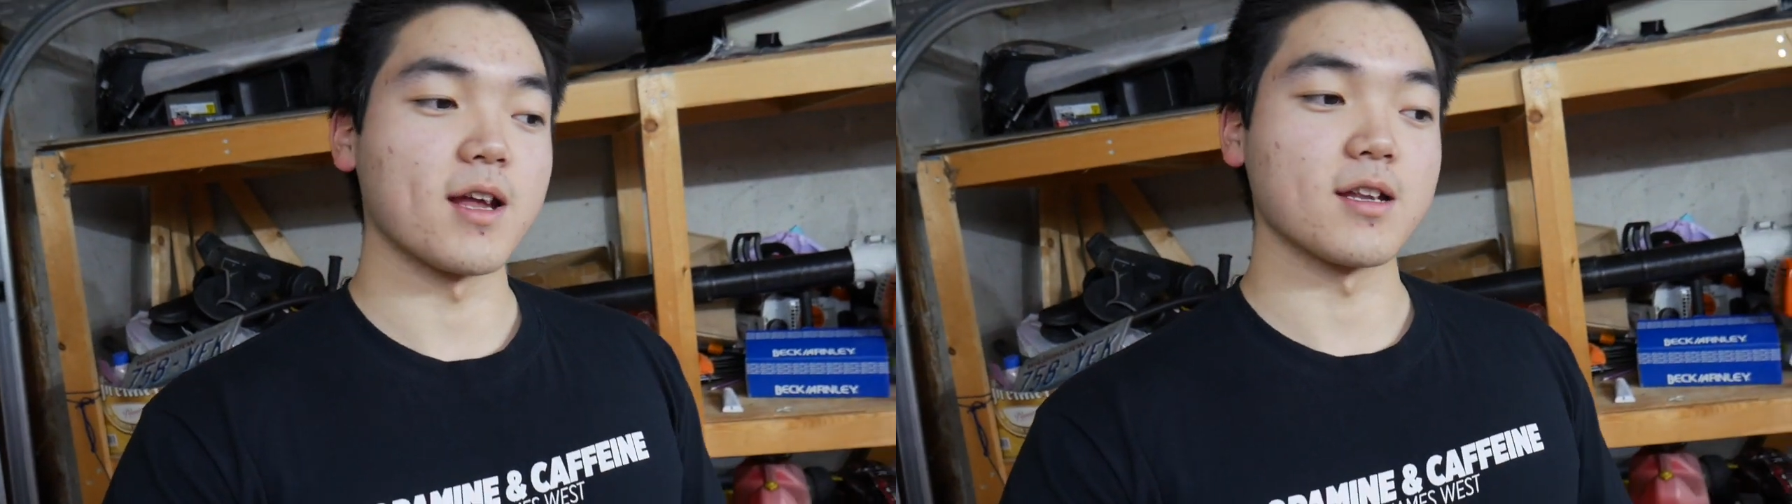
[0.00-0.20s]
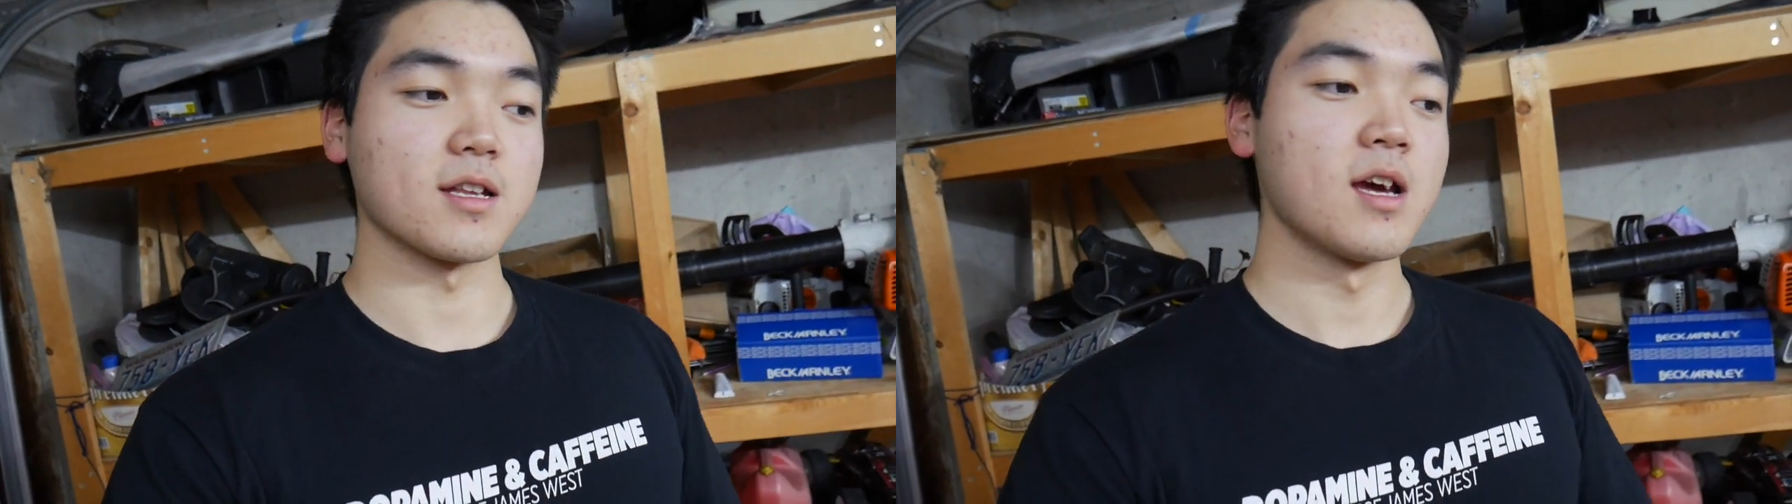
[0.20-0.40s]

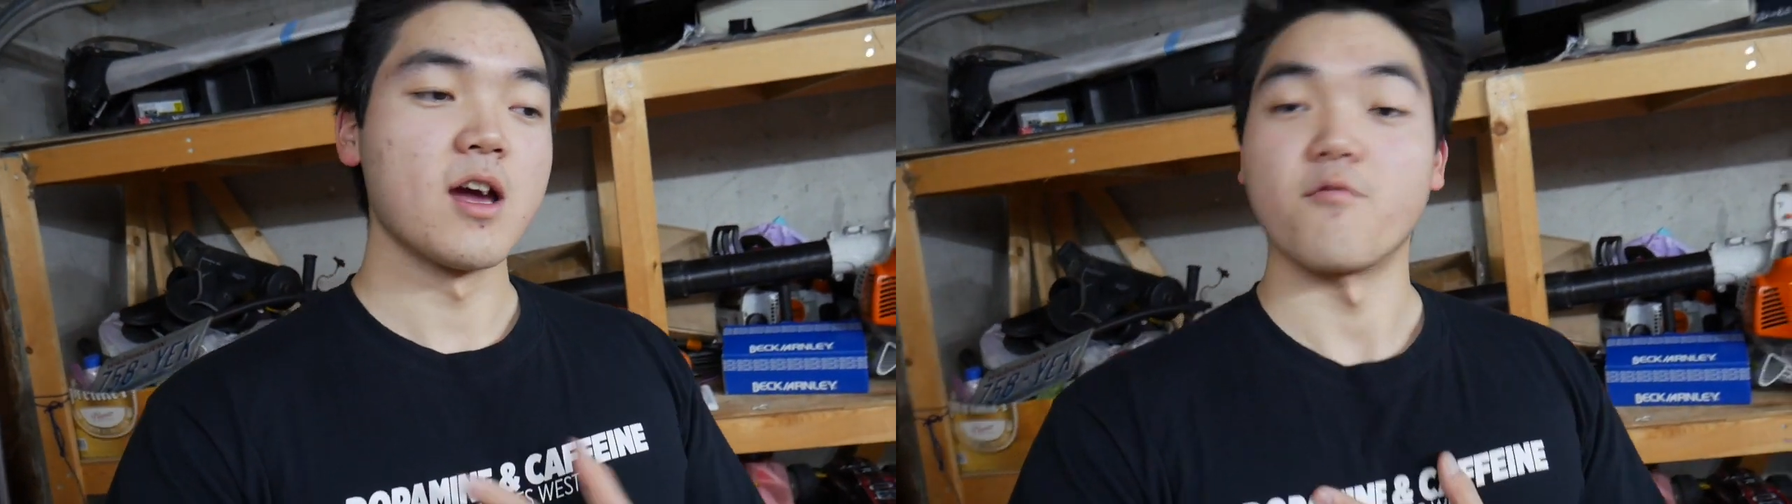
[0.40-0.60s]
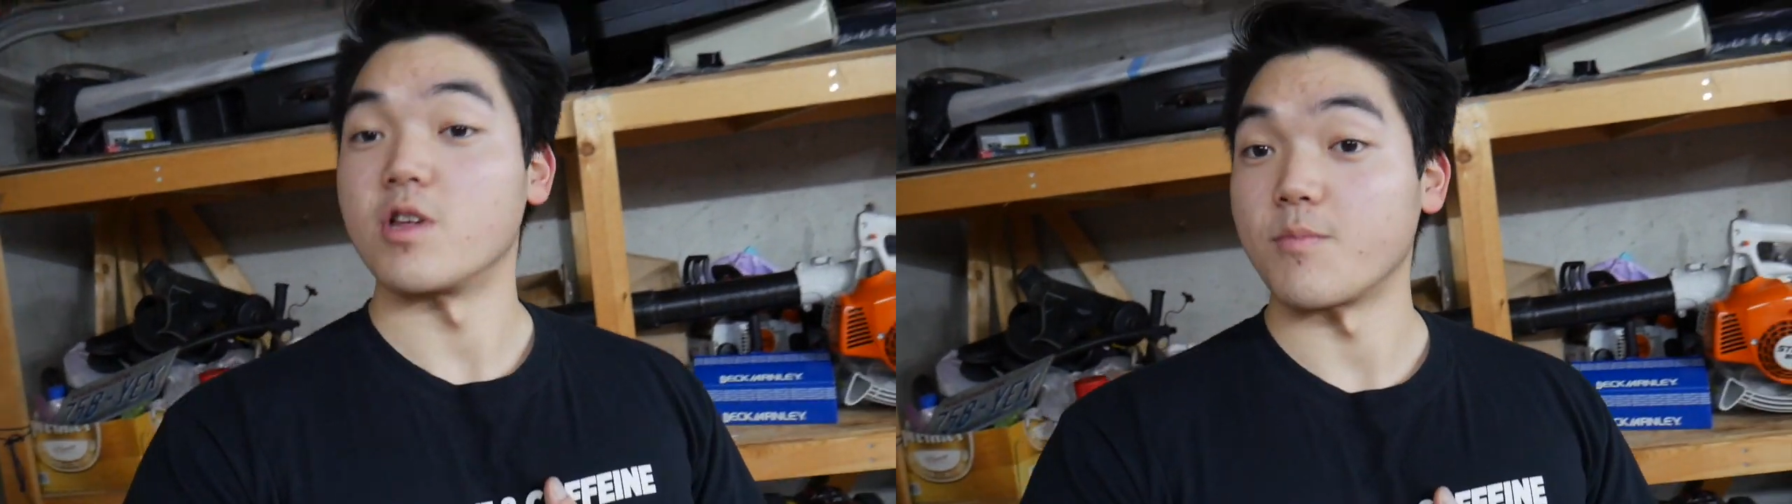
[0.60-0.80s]
and it
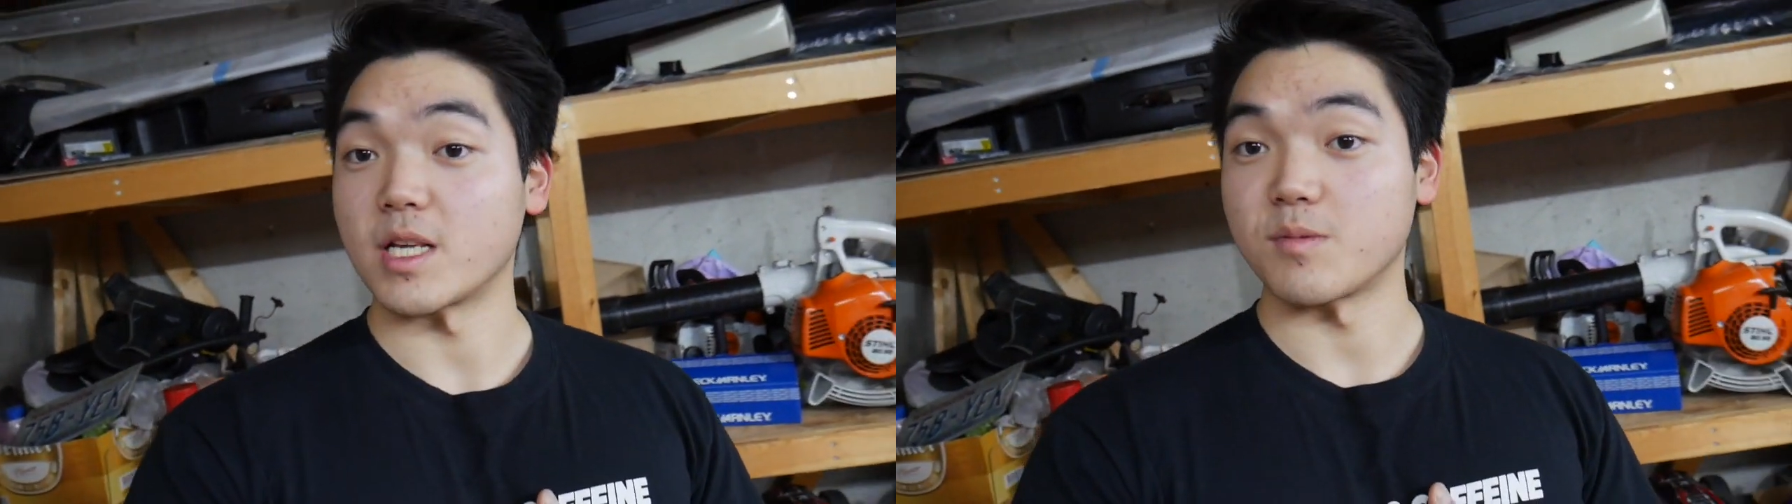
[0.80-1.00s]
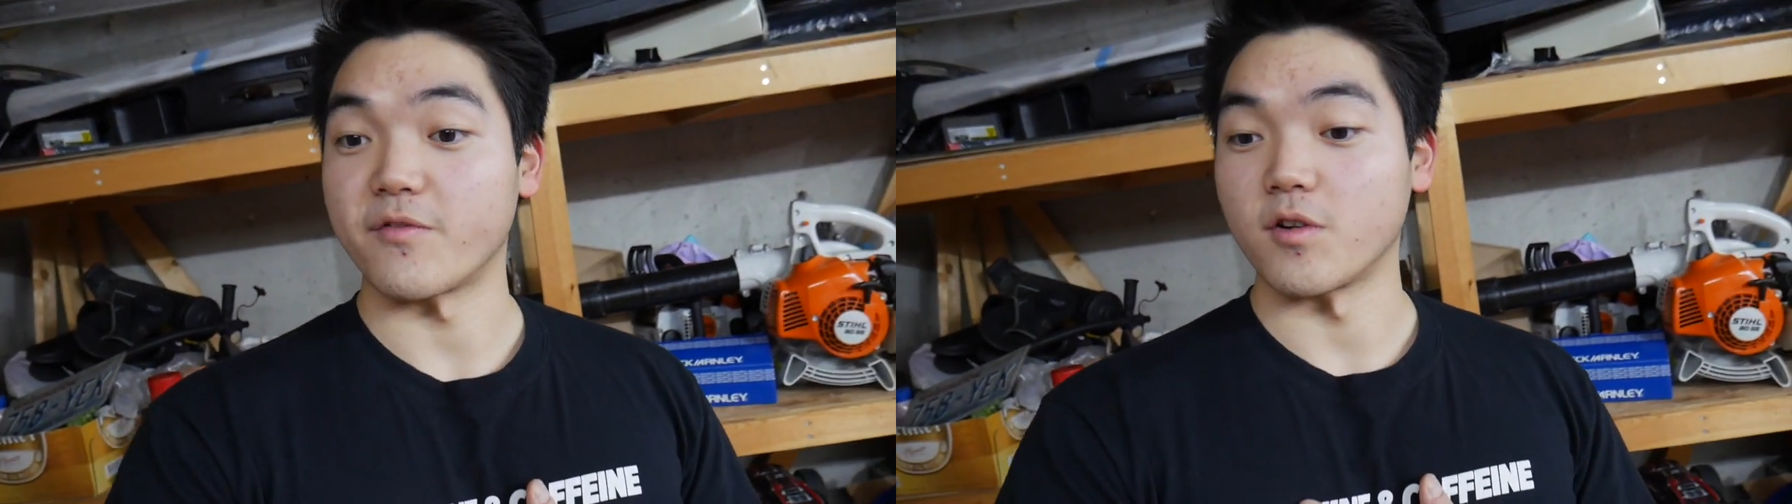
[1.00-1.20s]
really
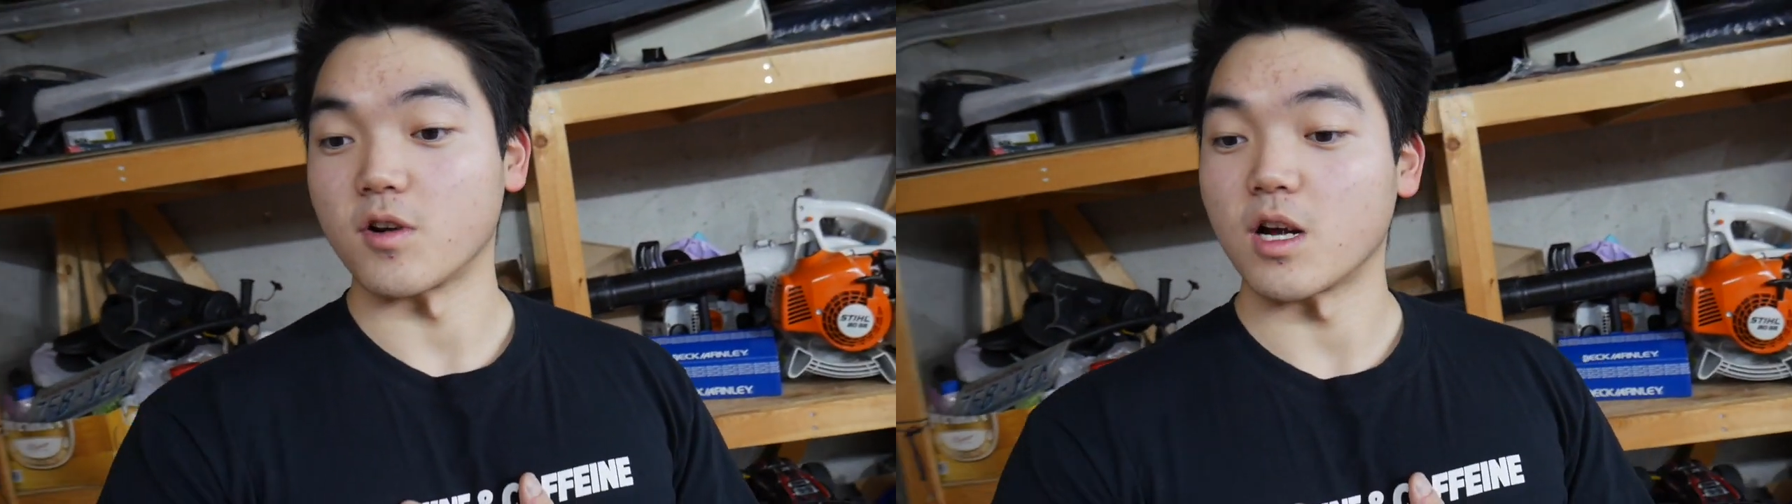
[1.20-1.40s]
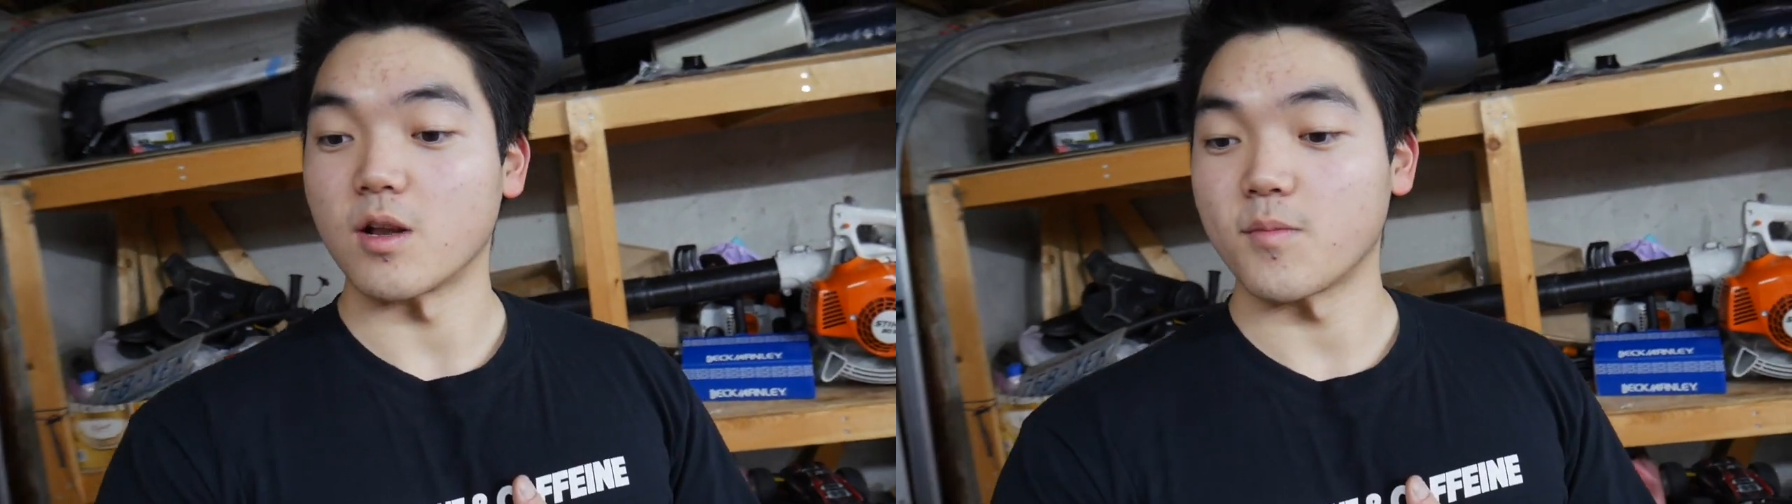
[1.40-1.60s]
makes me feel
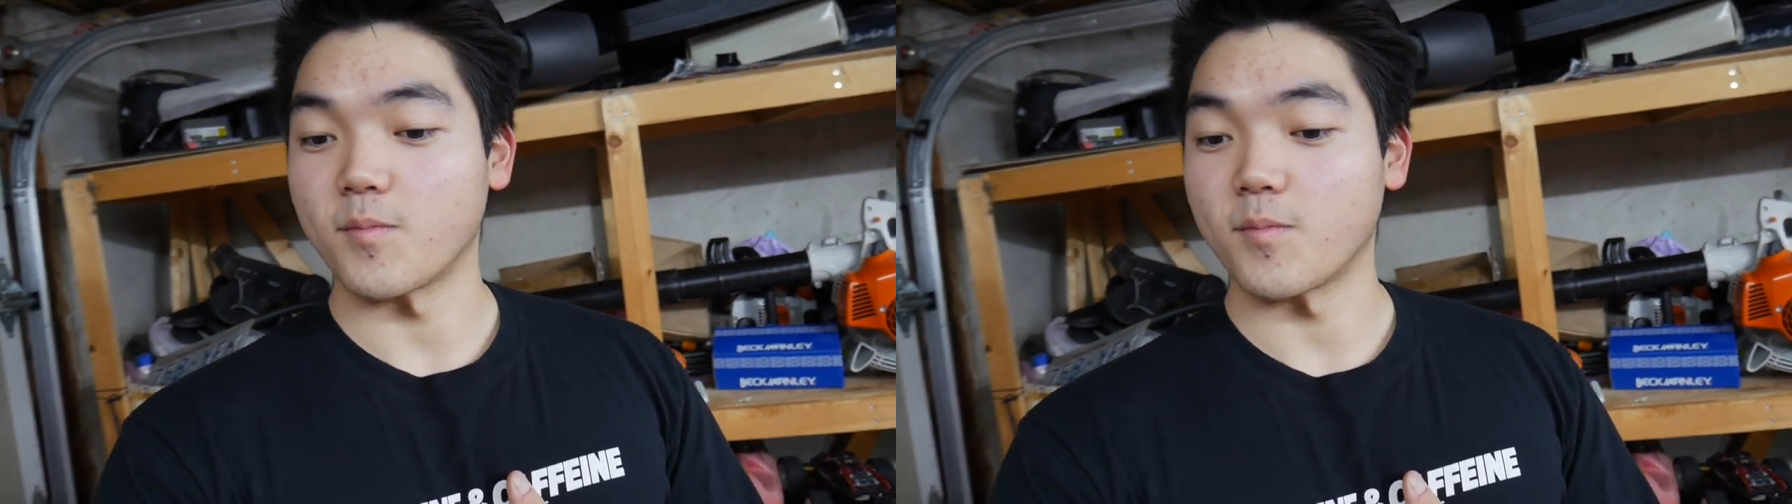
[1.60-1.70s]
good,